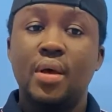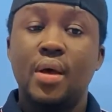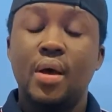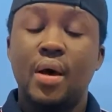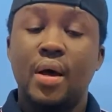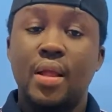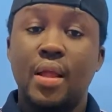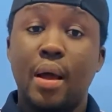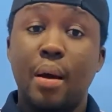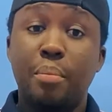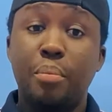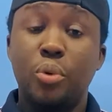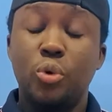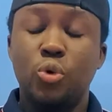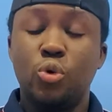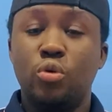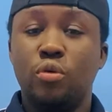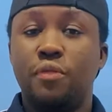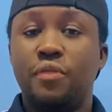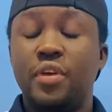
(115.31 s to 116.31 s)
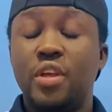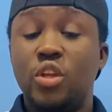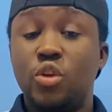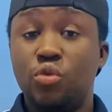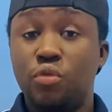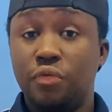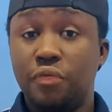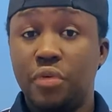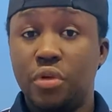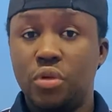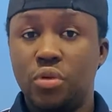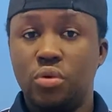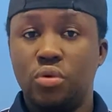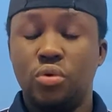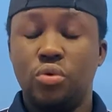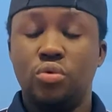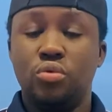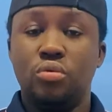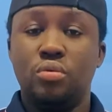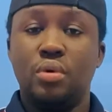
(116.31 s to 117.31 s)
an upload of a new video,
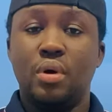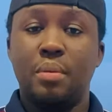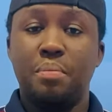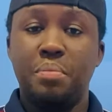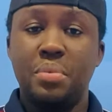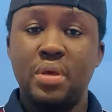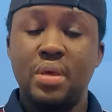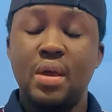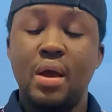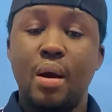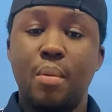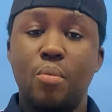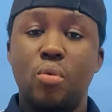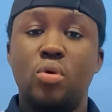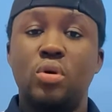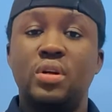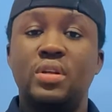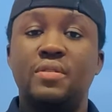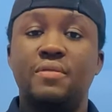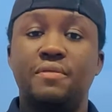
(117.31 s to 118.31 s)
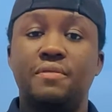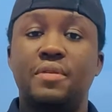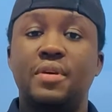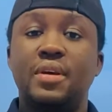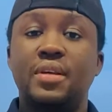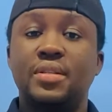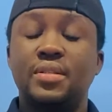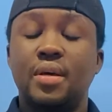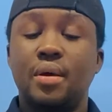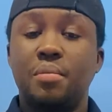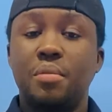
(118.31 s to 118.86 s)
you will be among the first